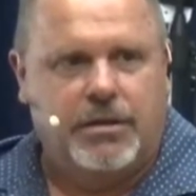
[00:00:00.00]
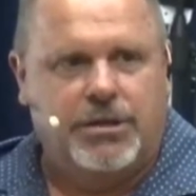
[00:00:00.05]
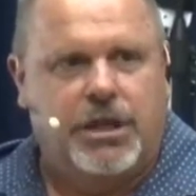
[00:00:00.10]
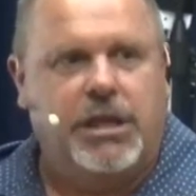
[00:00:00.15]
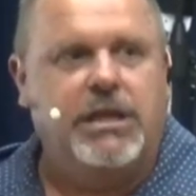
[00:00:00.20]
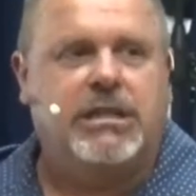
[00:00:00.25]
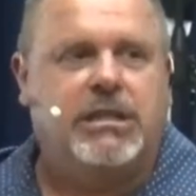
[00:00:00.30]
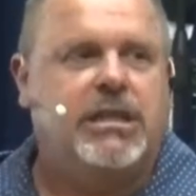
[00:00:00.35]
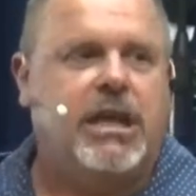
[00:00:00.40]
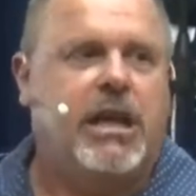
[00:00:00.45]

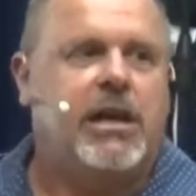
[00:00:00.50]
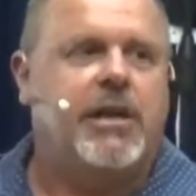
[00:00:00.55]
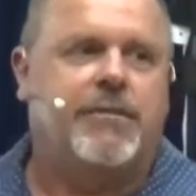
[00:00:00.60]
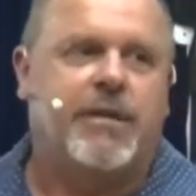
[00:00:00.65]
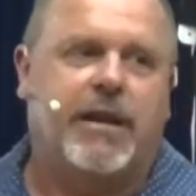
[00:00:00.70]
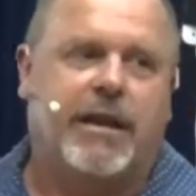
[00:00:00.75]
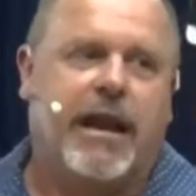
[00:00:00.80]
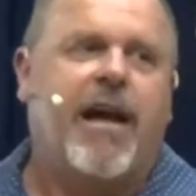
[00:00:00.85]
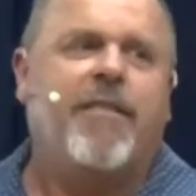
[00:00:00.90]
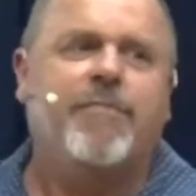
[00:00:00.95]
Jesus said, If
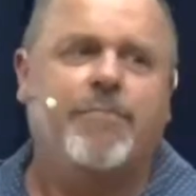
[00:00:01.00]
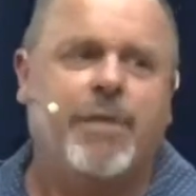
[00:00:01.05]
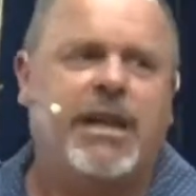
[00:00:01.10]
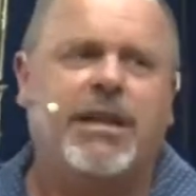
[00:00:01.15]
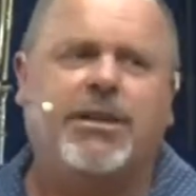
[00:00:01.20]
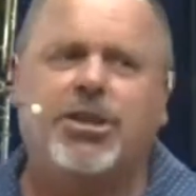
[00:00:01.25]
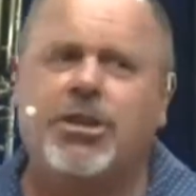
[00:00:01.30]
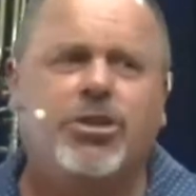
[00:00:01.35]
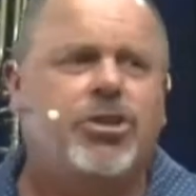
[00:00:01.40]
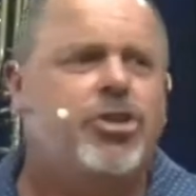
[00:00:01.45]
you love
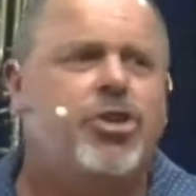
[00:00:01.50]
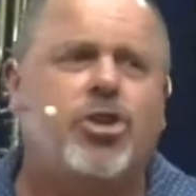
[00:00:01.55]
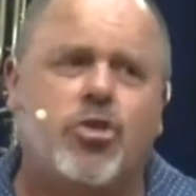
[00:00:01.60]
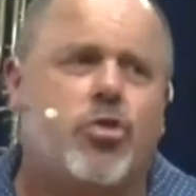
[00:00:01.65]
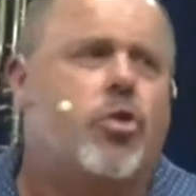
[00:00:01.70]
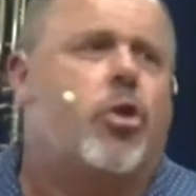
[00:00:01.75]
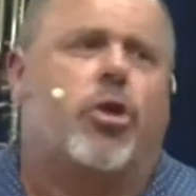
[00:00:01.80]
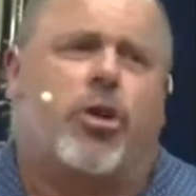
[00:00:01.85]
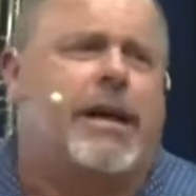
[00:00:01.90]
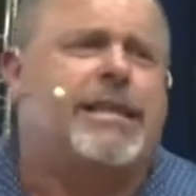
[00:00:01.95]
me, just
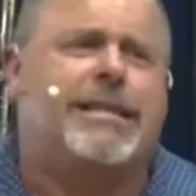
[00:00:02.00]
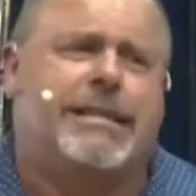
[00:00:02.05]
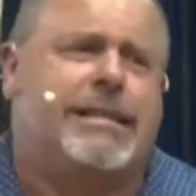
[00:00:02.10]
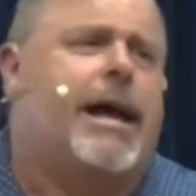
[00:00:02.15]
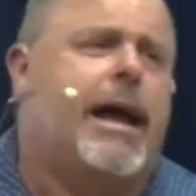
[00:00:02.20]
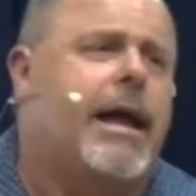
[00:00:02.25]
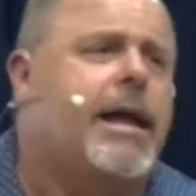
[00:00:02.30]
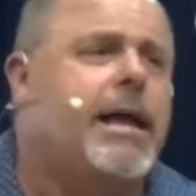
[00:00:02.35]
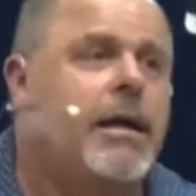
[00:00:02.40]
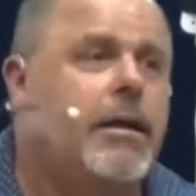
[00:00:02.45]
do what I
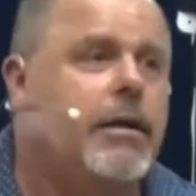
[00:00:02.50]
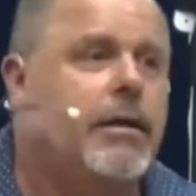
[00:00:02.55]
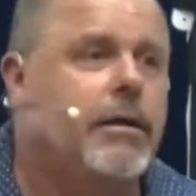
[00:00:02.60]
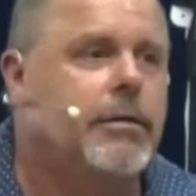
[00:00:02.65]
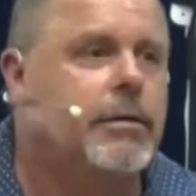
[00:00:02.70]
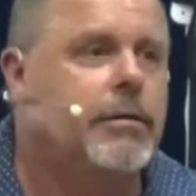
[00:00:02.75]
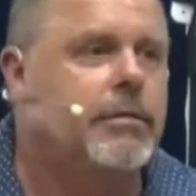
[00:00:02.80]
say.